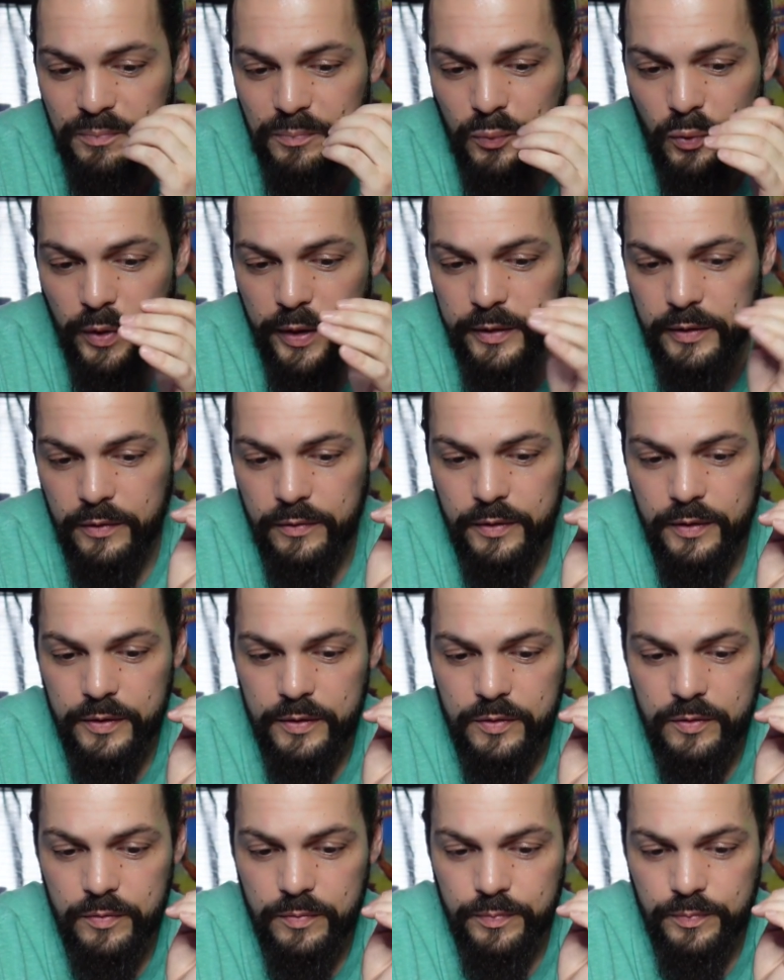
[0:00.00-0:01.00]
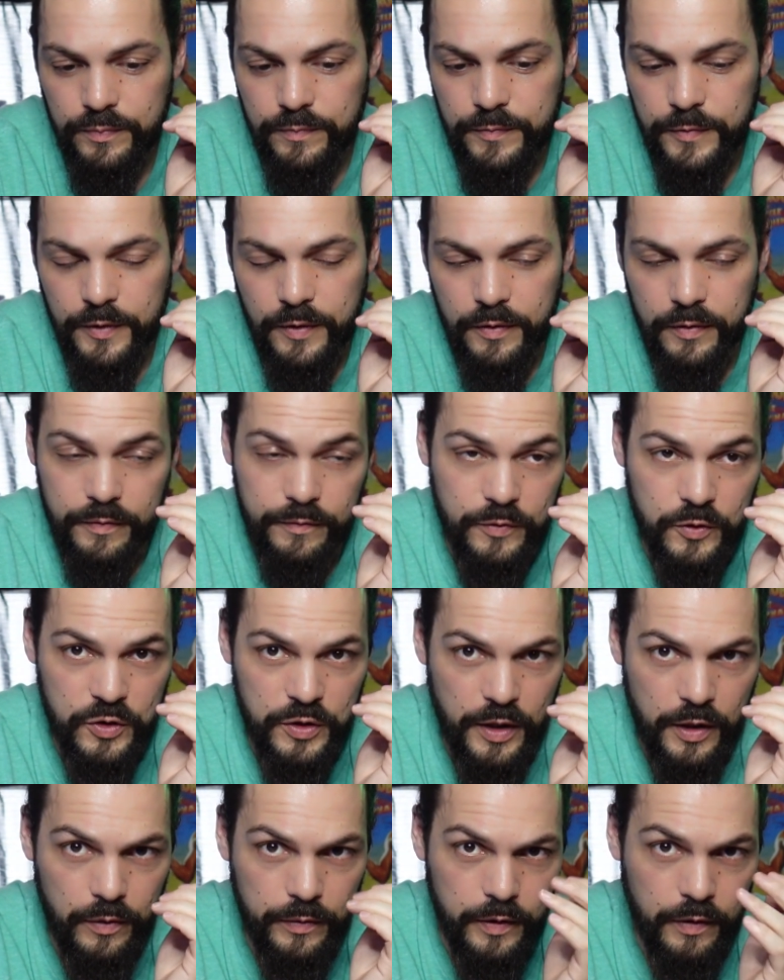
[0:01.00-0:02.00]
prelude into, you know,
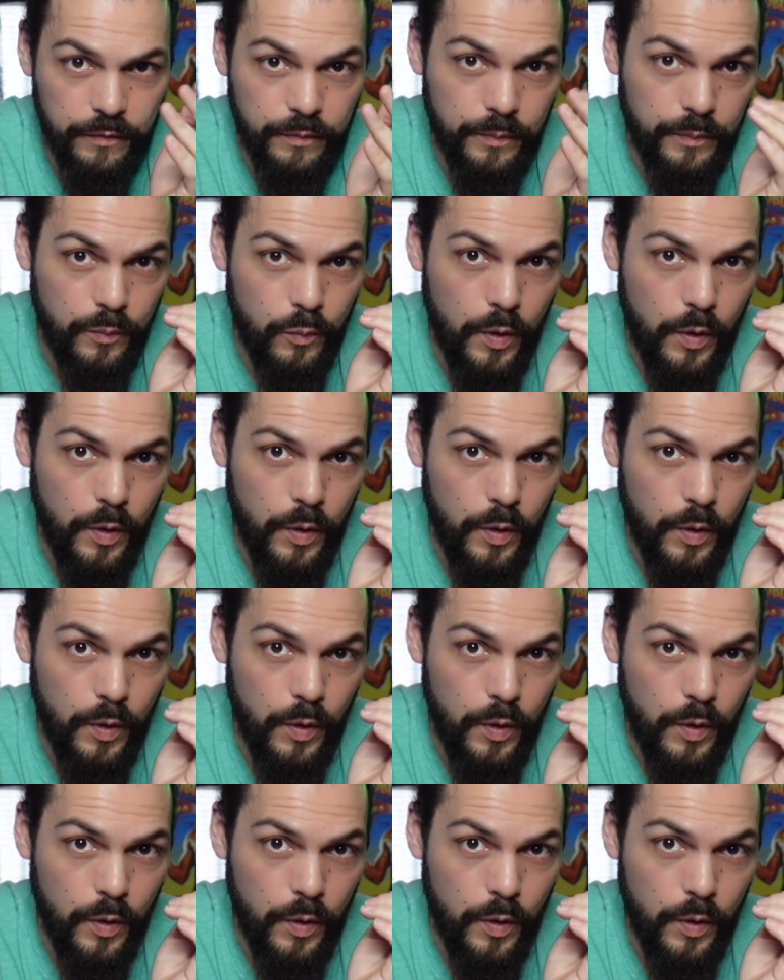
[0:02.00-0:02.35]
foreshadowing of